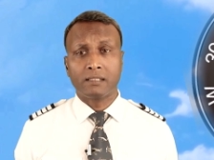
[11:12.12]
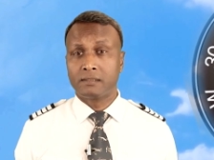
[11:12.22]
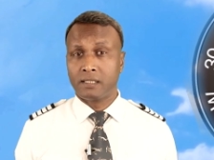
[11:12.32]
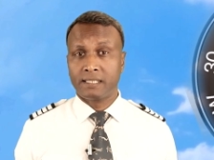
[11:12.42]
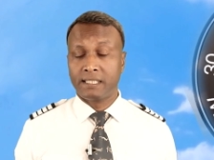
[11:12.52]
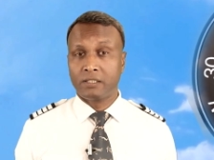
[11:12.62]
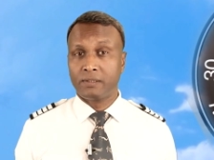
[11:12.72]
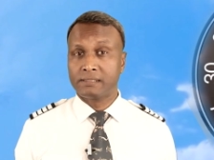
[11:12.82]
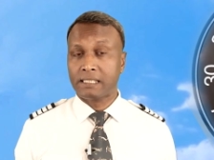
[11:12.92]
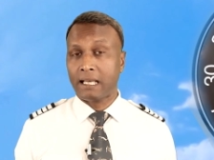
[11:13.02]
and 30
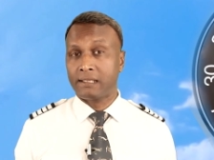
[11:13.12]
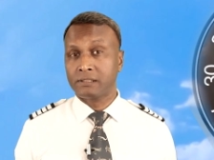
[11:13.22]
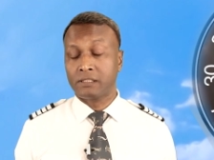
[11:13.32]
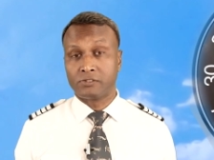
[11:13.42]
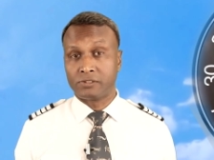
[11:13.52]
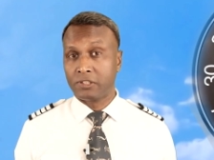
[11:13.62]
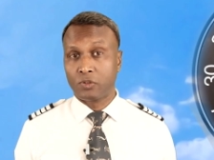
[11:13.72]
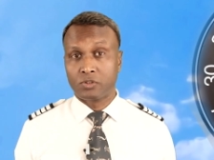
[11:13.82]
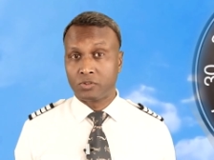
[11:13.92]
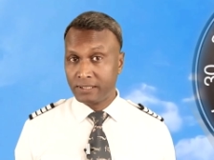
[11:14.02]
degrees as
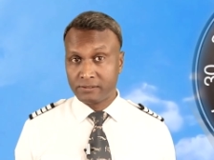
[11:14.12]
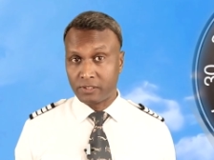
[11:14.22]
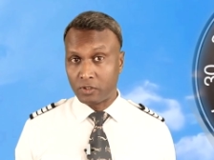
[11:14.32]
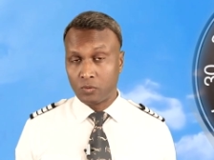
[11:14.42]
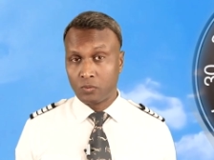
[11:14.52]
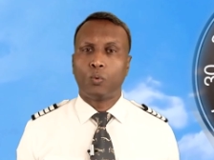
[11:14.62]
030